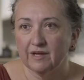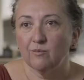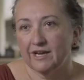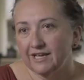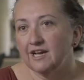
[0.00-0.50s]

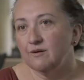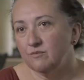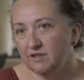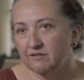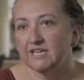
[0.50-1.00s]
And one
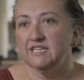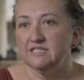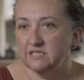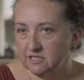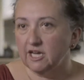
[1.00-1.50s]
income with 3
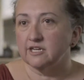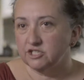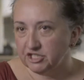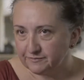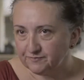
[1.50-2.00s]
kids is
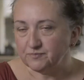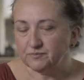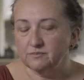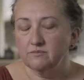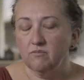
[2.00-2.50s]
challenging.
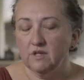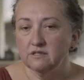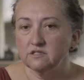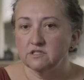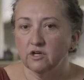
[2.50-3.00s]

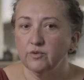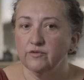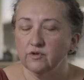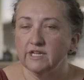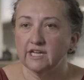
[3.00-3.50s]
So
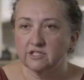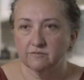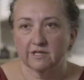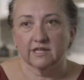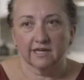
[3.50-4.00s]
we've really had
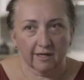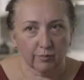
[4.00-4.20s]
to rethink our